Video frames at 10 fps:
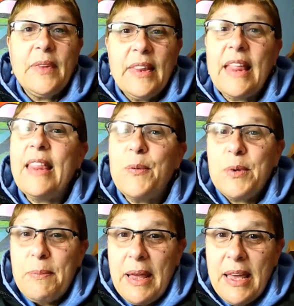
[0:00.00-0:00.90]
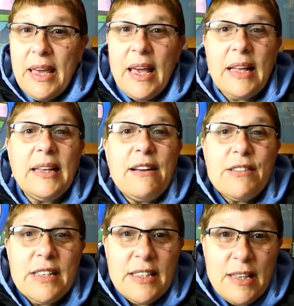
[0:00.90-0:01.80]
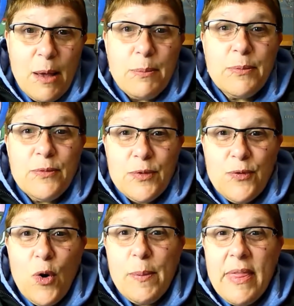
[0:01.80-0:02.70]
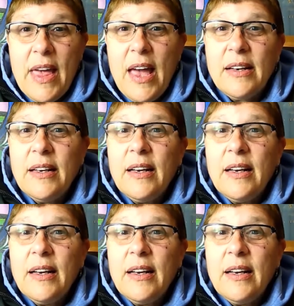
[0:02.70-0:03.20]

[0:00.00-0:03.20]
would make, and there is some form of that,